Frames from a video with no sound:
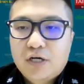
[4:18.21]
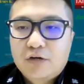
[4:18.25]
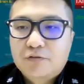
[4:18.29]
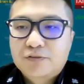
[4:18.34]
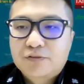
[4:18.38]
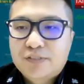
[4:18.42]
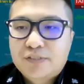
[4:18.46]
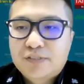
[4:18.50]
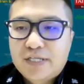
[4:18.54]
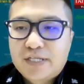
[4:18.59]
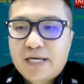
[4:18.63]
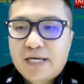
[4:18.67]

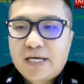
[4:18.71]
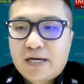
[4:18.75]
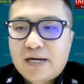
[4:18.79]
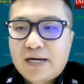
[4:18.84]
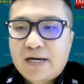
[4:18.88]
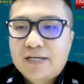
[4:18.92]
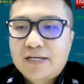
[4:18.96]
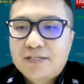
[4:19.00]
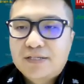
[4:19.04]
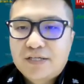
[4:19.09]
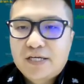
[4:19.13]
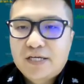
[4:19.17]
of
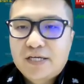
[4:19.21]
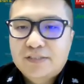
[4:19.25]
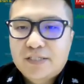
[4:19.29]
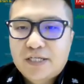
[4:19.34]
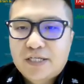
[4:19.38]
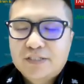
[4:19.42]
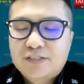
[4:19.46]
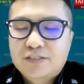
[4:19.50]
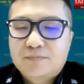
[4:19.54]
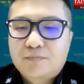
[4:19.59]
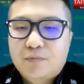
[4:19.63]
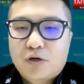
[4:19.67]
C&I
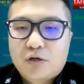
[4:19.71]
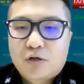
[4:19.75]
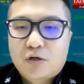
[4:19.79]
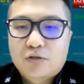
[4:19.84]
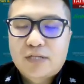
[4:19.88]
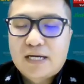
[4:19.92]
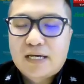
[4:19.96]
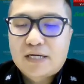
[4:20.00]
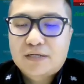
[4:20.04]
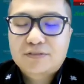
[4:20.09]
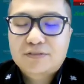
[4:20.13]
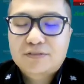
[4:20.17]
ESS
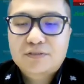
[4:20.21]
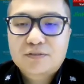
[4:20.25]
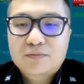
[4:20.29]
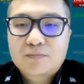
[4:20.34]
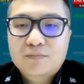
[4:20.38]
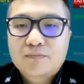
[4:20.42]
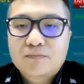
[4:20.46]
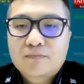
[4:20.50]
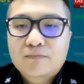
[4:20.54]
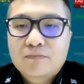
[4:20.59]
products.